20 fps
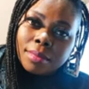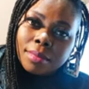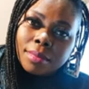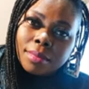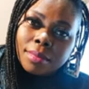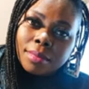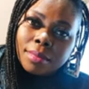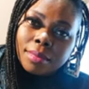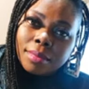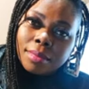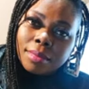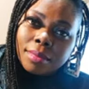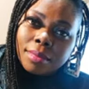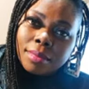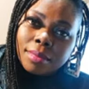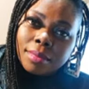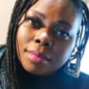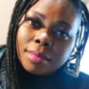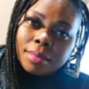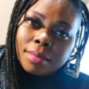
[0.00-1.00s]

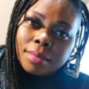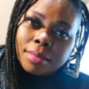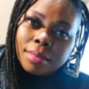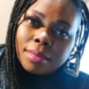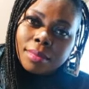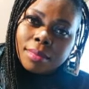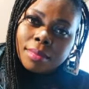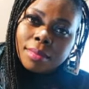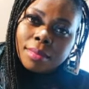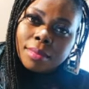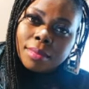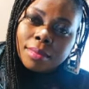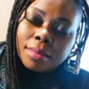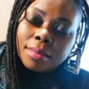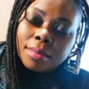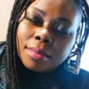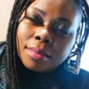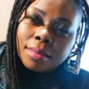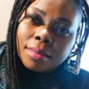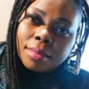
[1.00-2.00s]

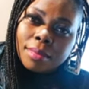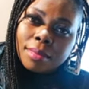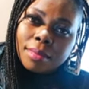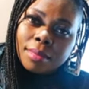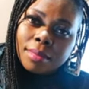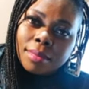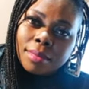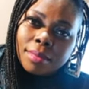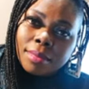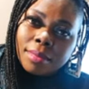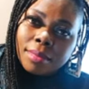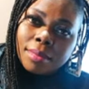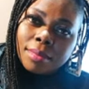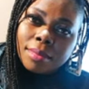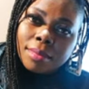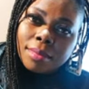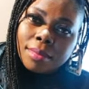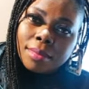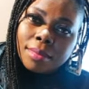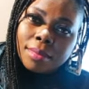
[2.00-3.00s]

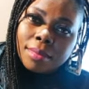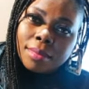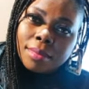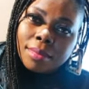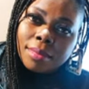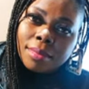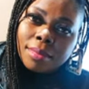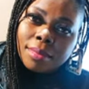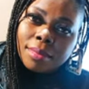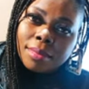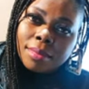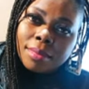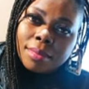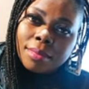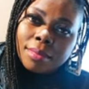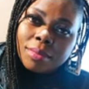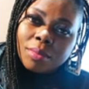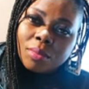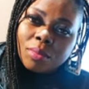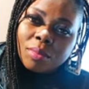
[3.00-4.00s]

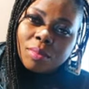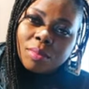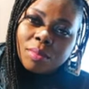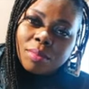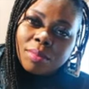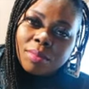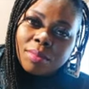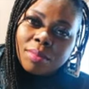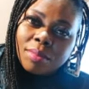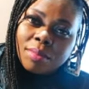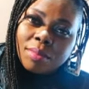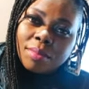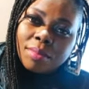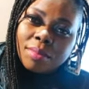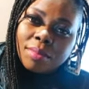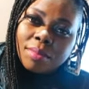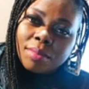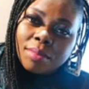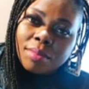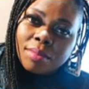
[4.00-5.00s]

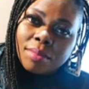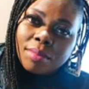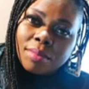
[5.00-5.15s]
(not speaking)